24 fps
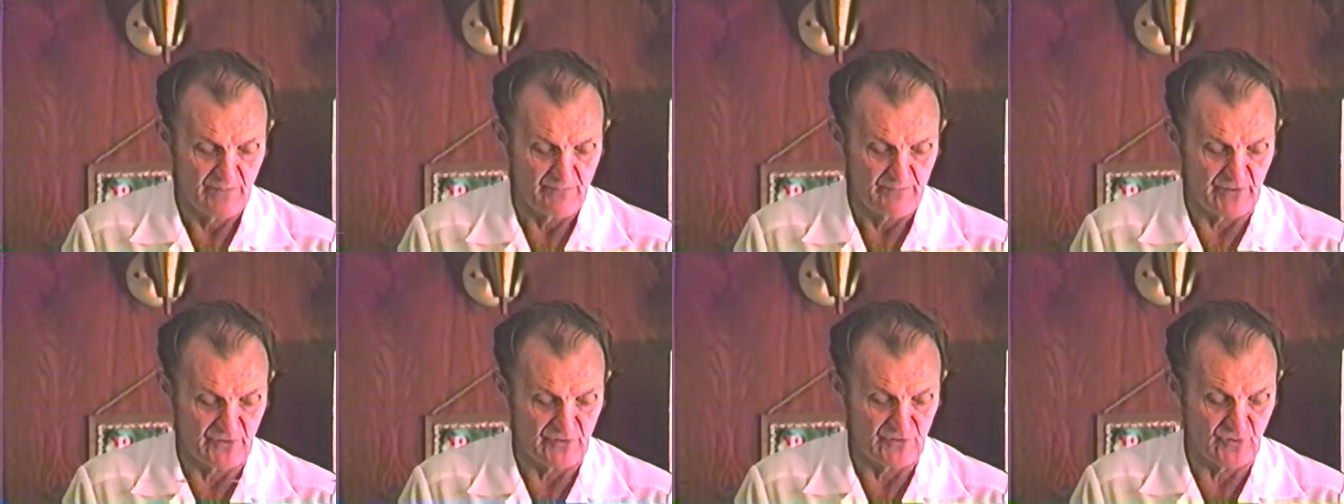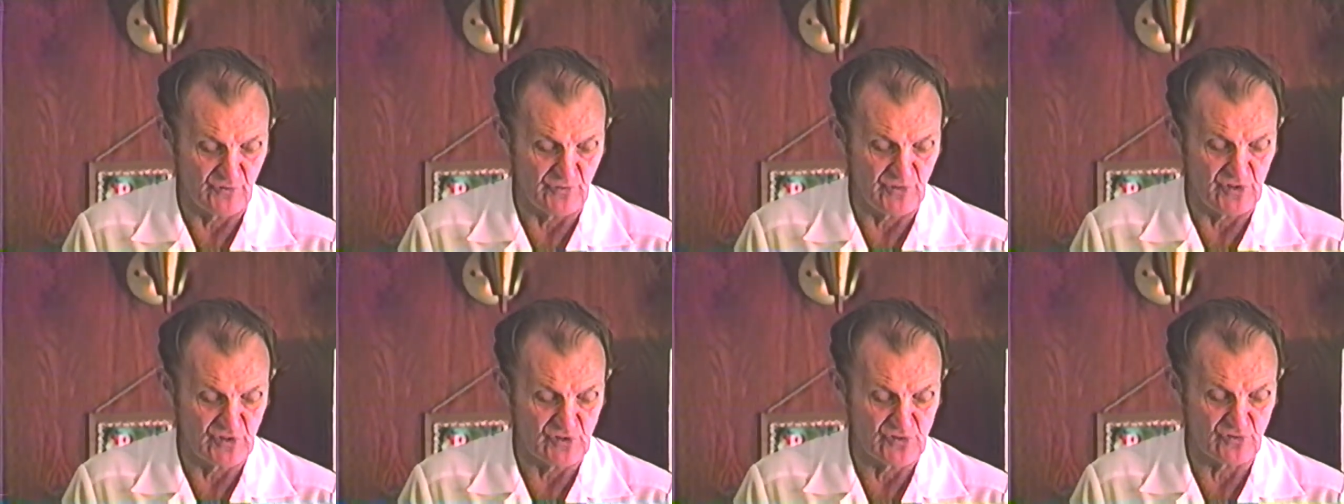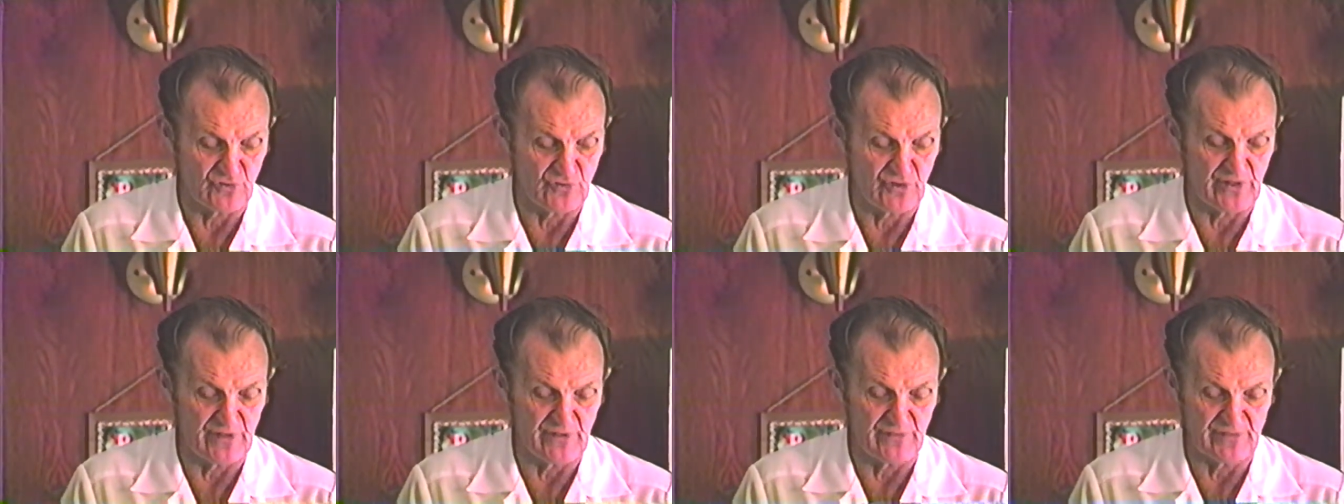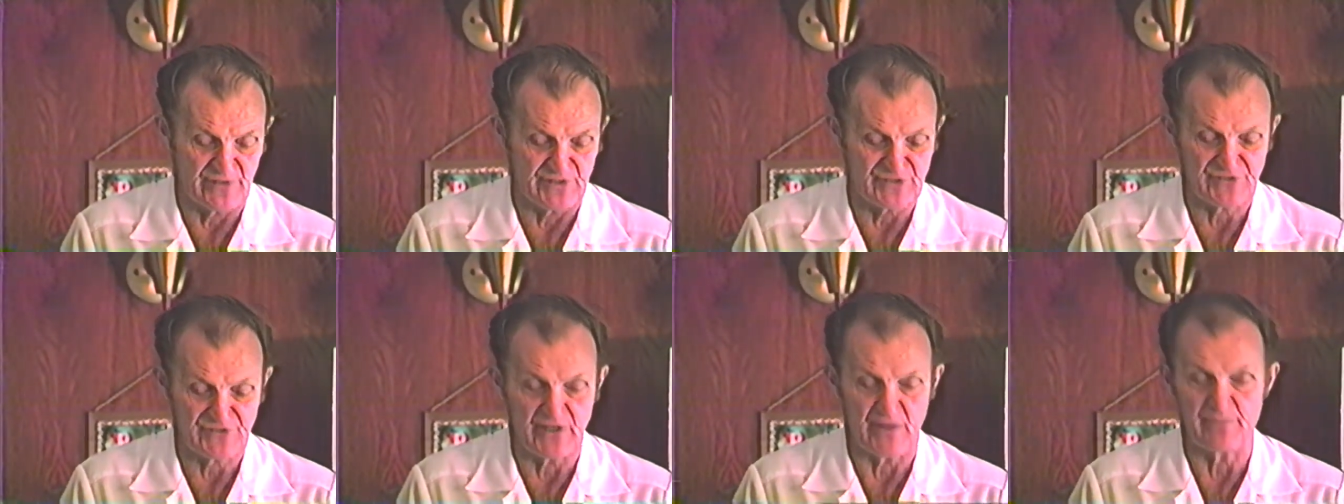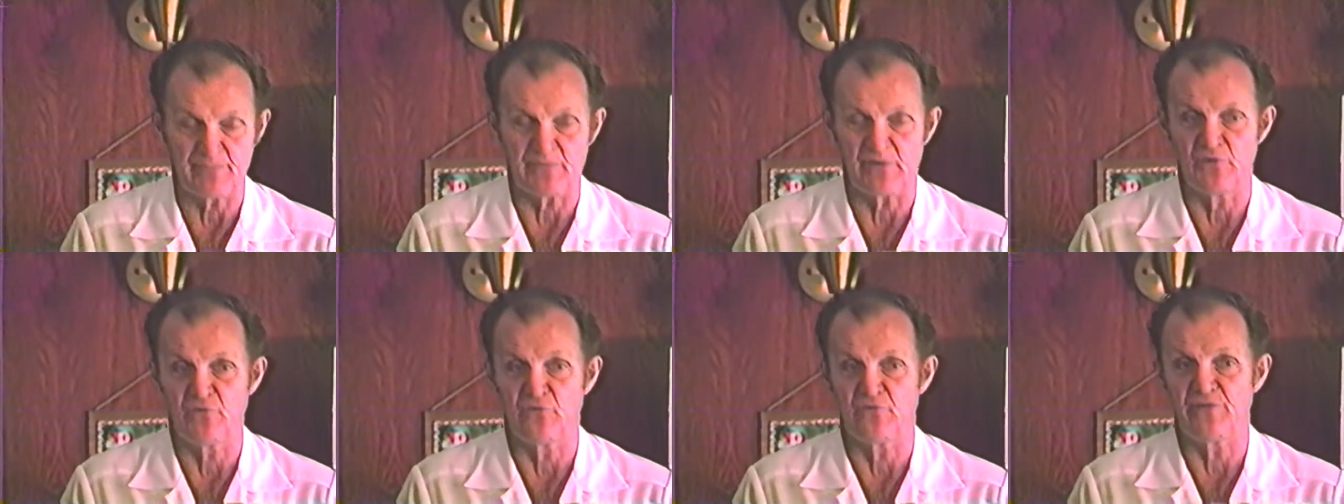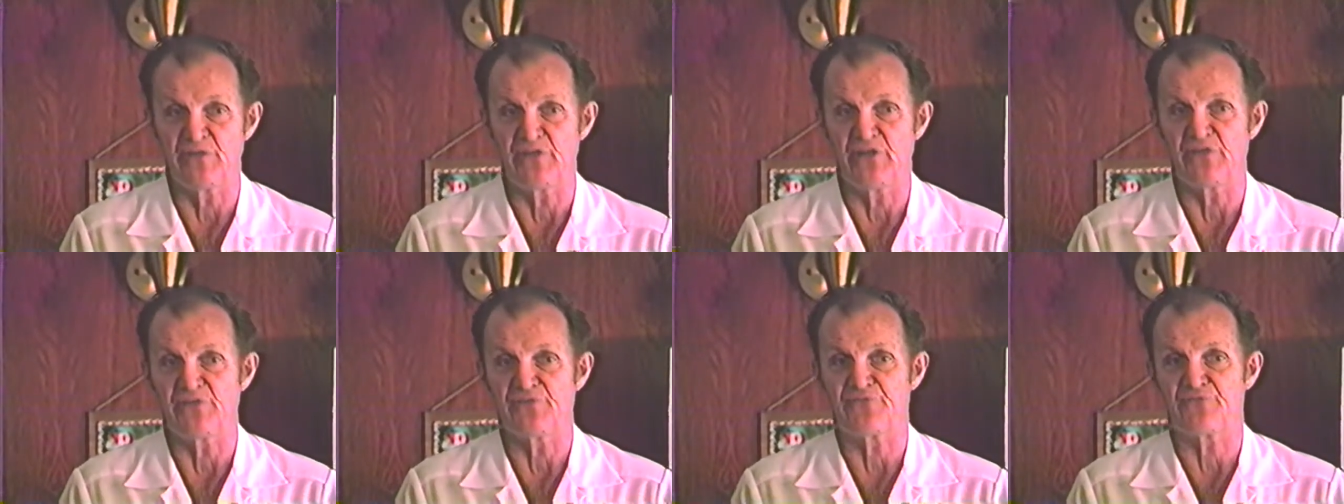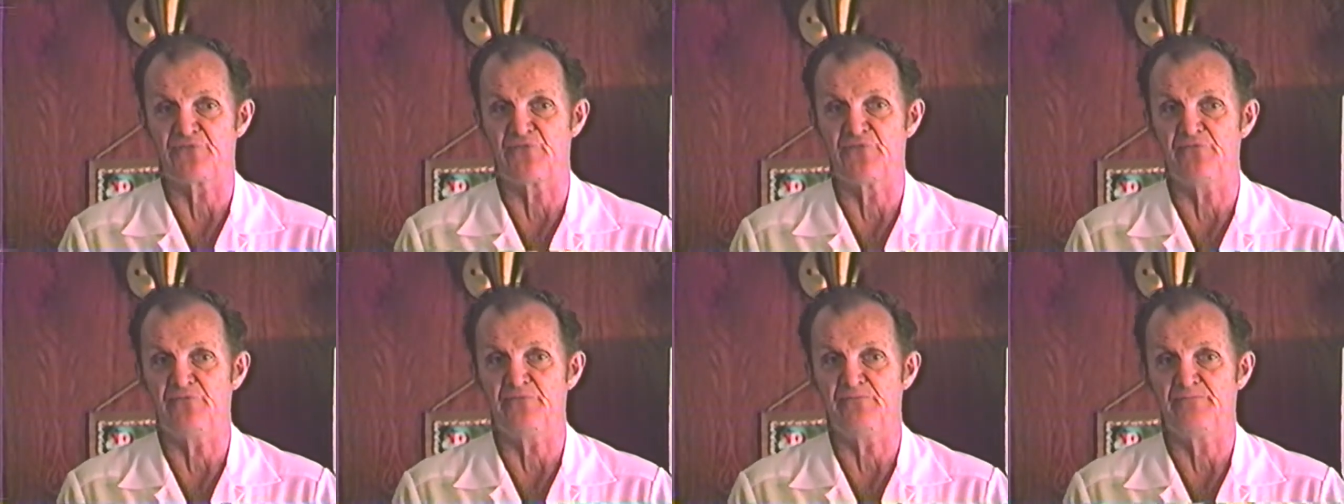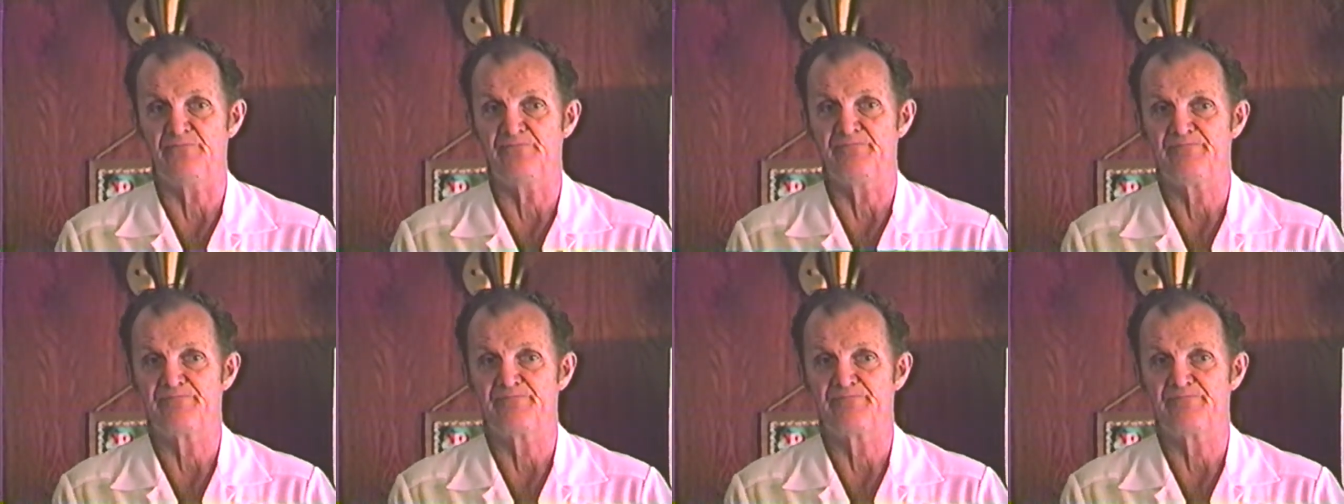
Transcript: But do we enjoy this company all the year through?